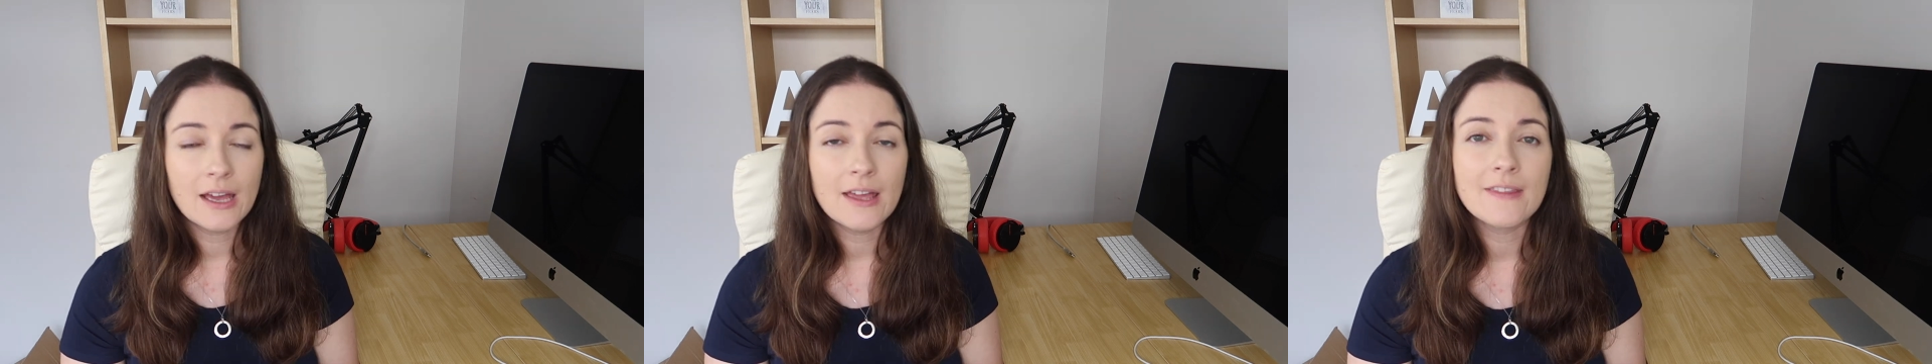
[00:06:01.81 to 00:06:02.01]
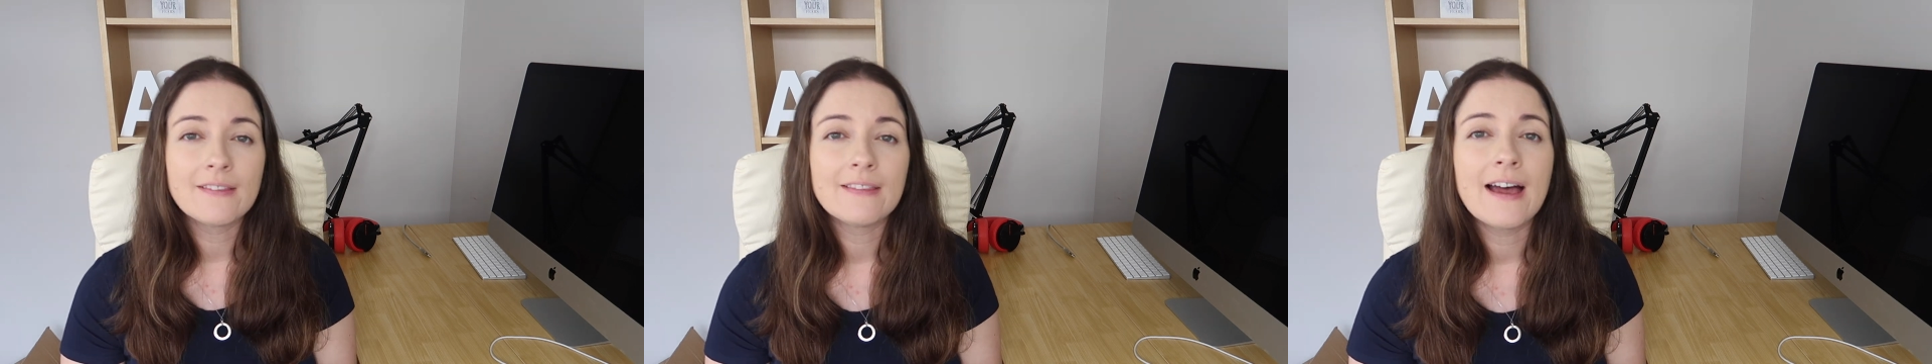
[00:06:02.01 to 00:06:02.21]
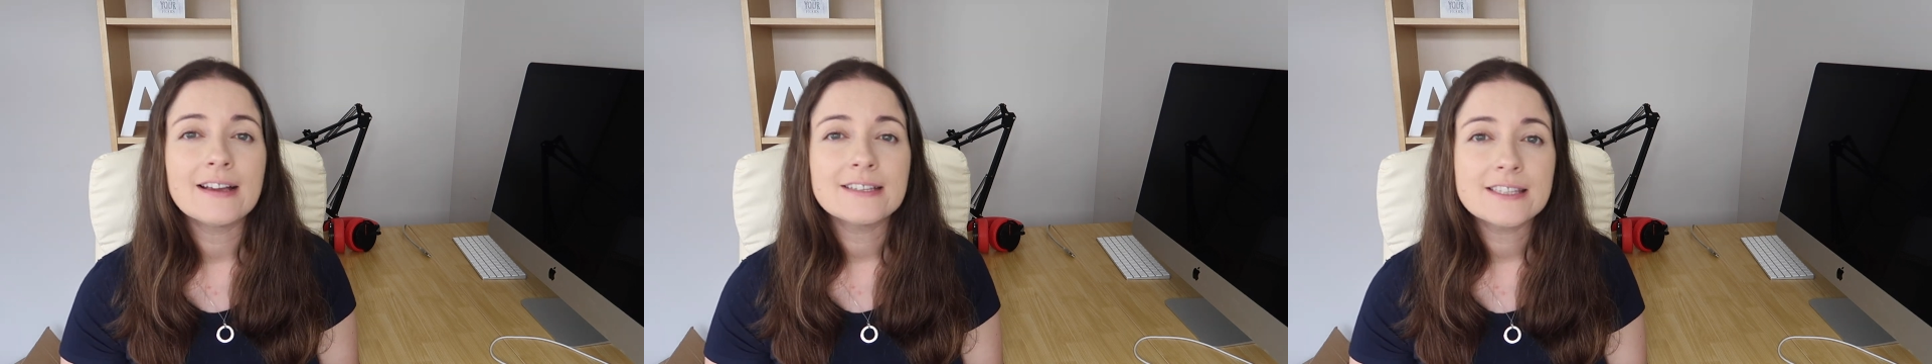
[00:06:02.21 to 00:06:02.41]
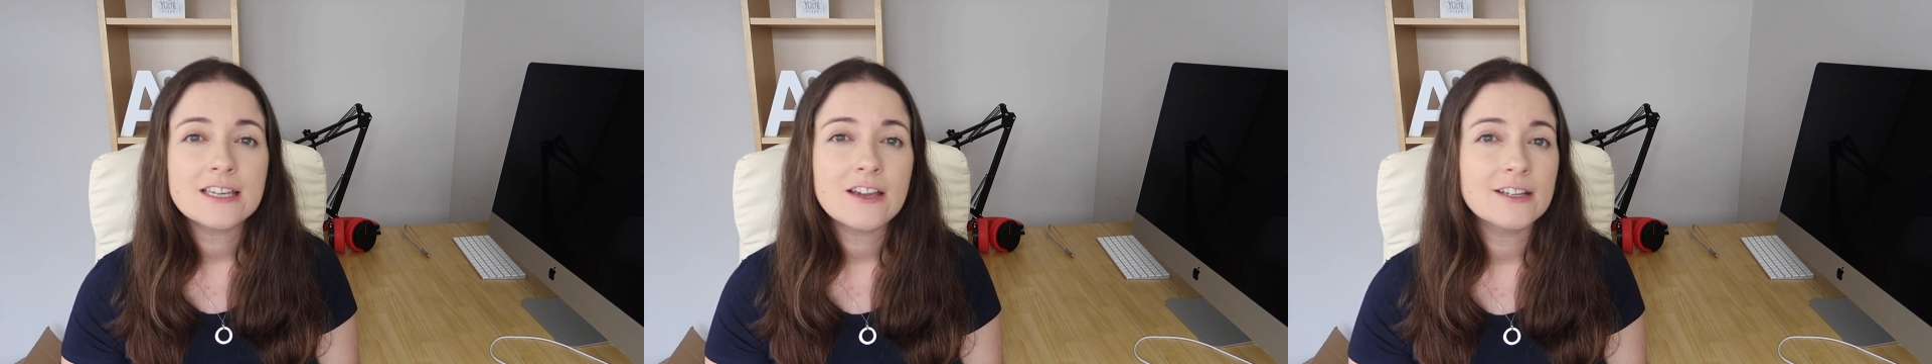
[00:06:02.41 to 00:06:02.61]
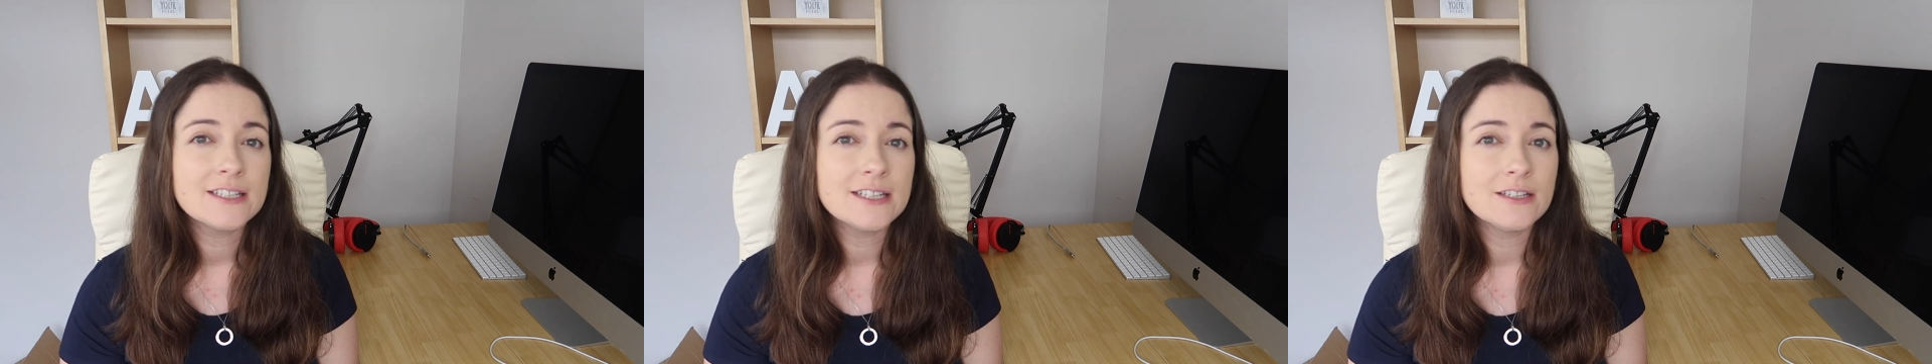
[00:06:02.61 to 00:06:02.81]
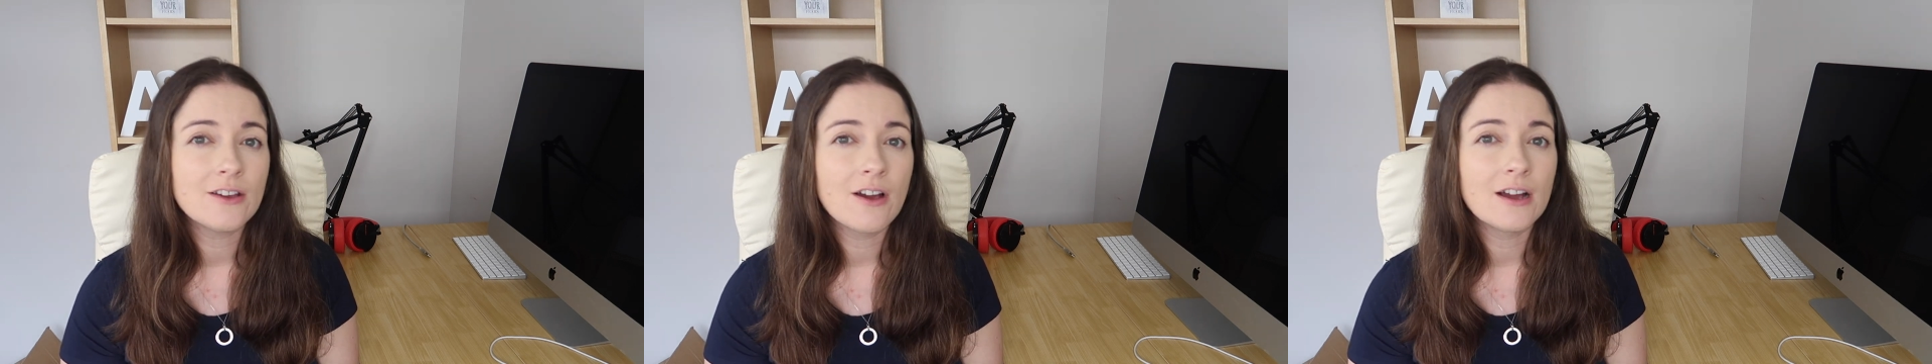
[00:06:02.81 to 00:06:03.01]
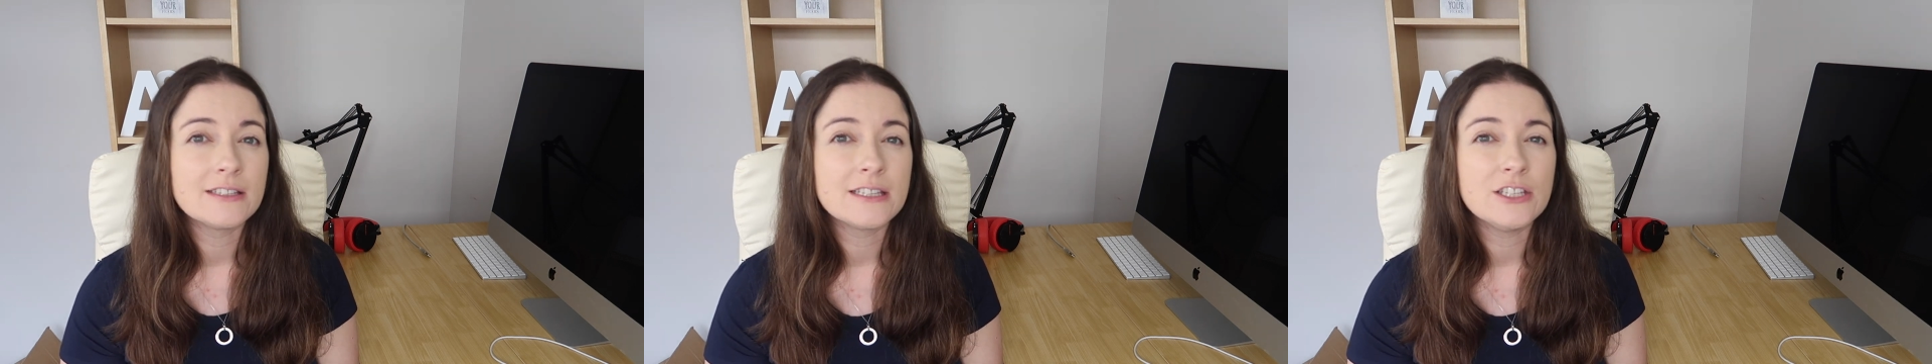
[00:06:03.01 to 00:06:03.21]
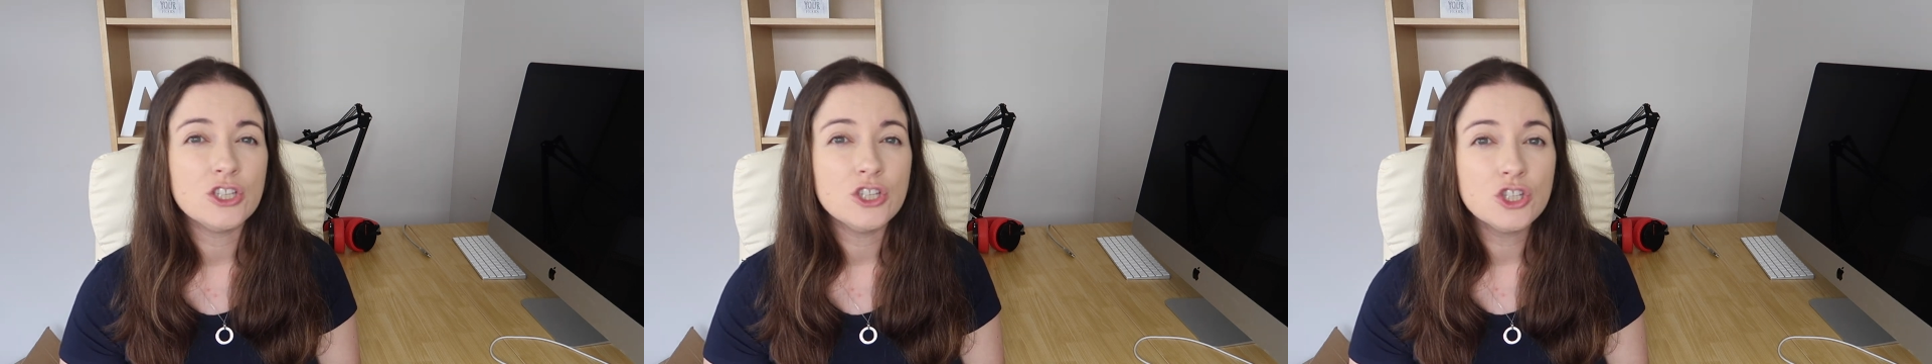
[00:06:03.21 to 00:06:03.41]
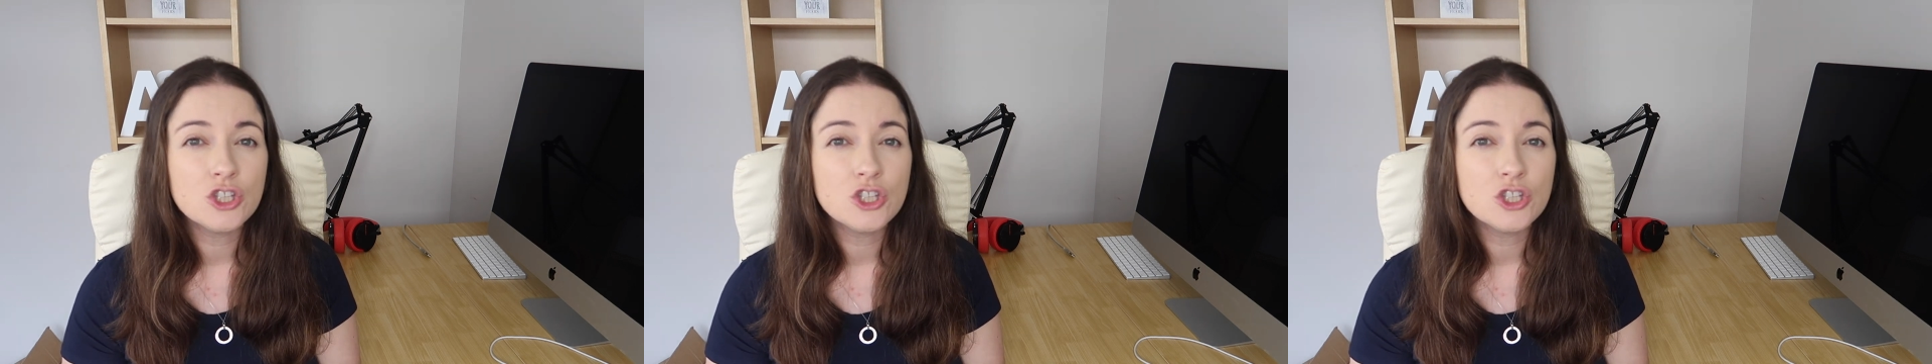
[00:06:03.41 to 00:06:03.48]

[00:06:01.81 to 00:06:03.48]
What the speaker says: And the last thing I did, guys, is you